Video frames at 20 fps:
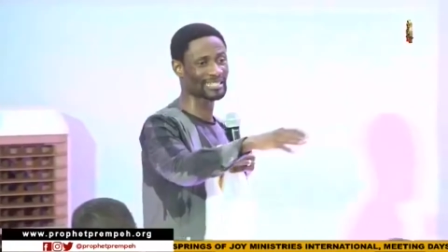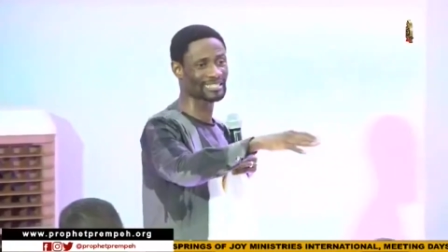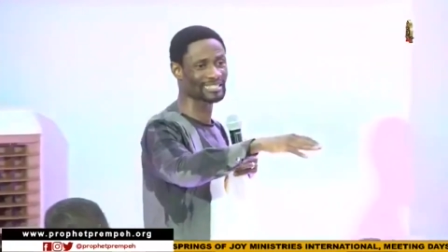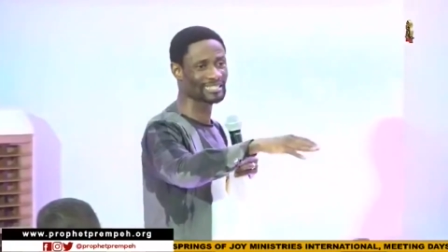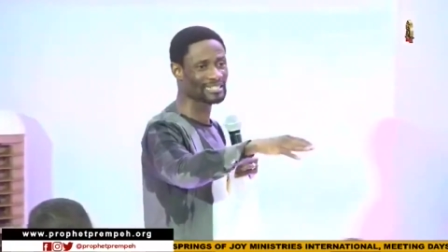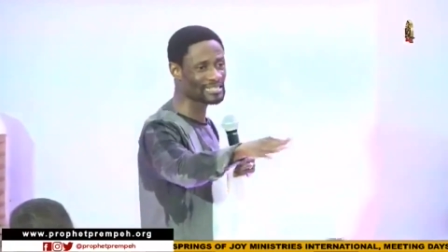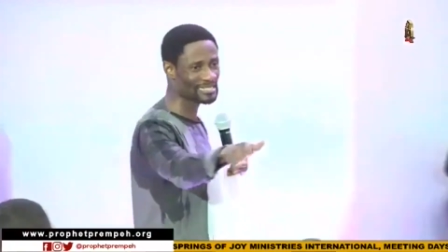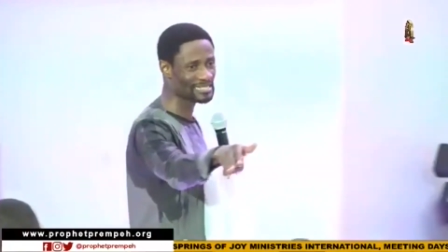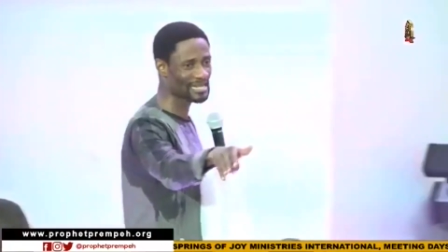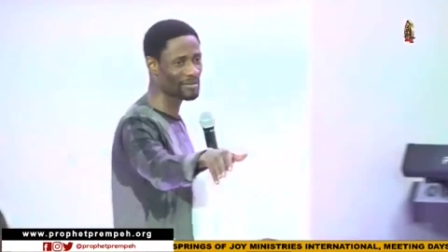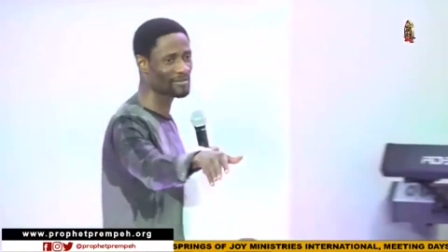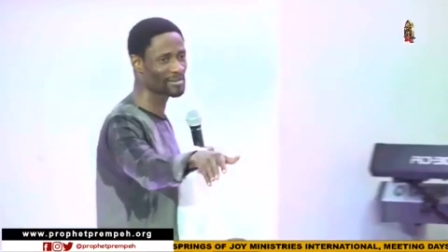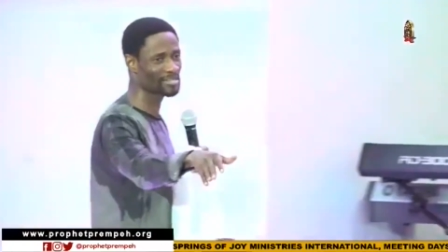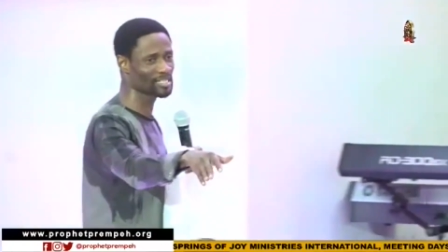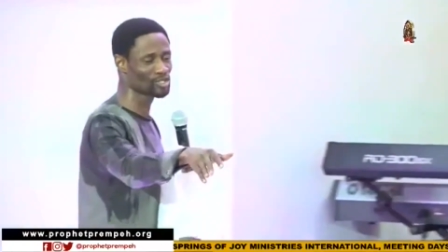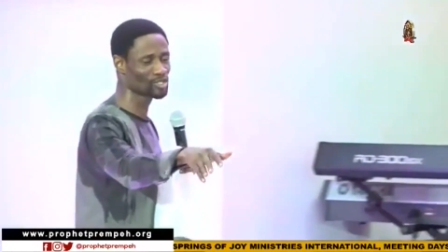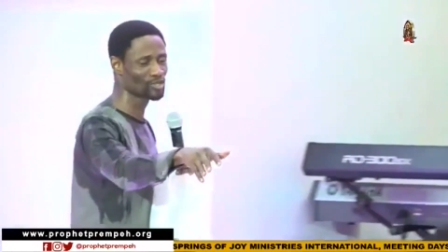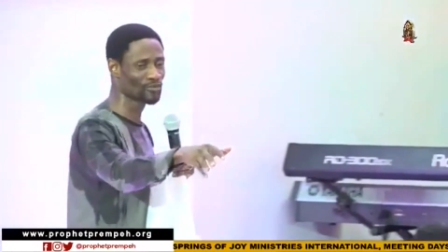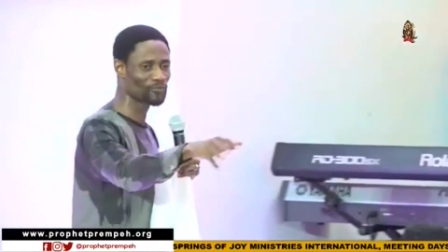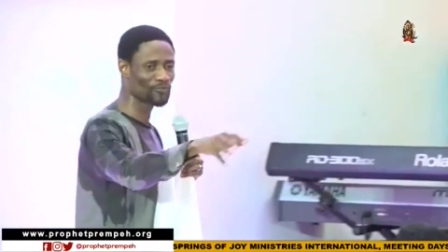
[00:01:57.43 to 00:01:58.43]
discouraging
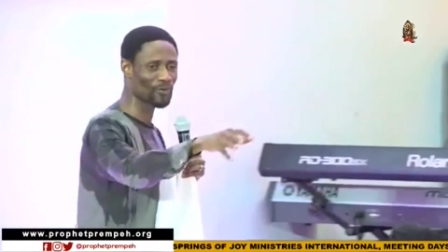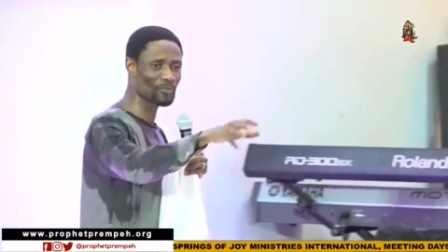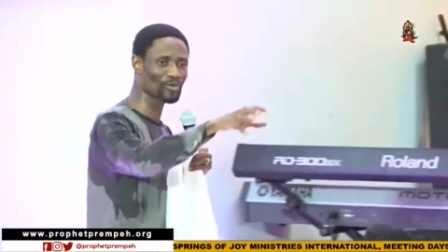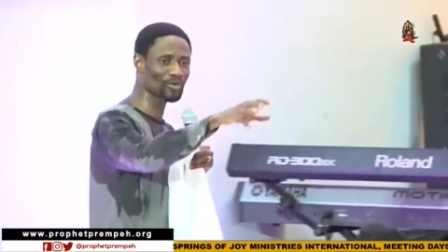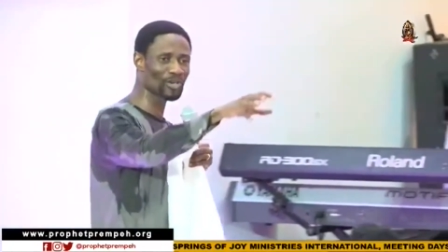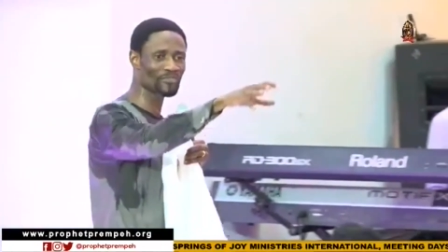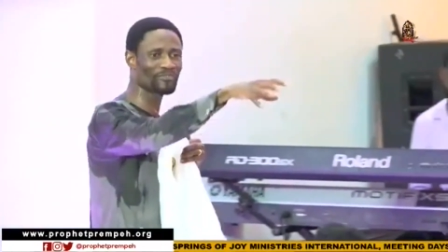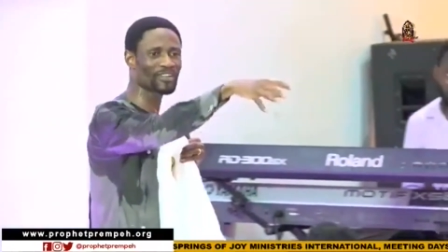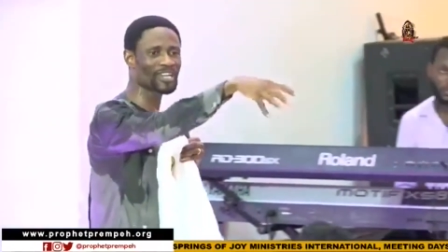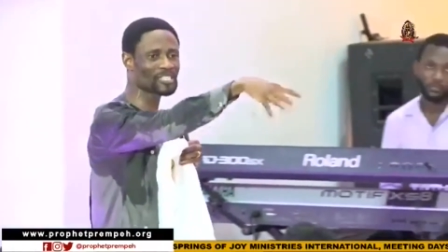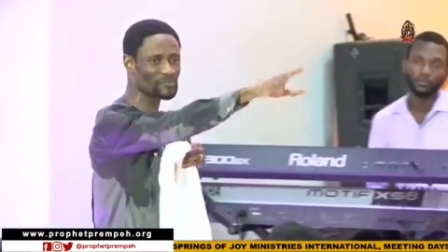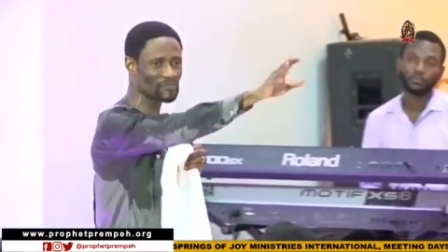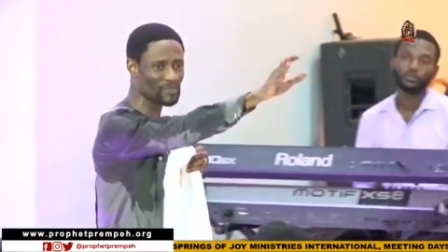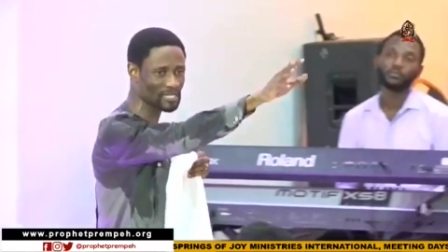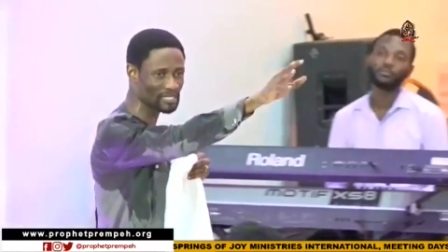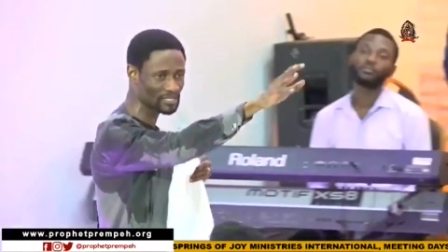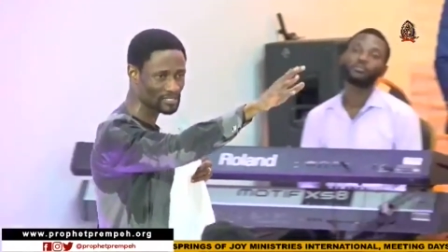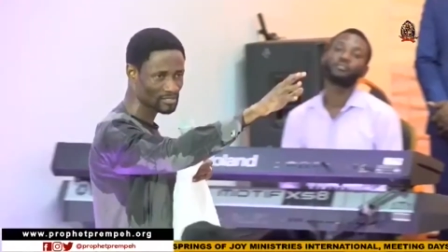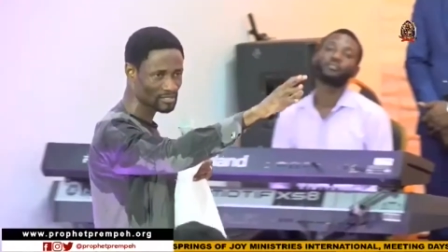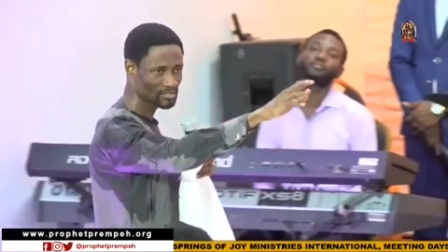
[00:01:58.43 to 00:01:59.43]
you from your
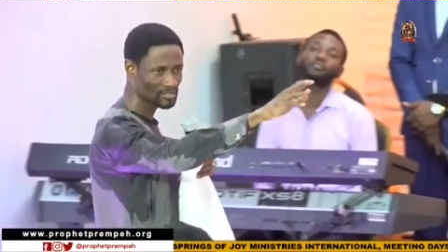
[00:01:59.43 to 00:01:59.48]
investment,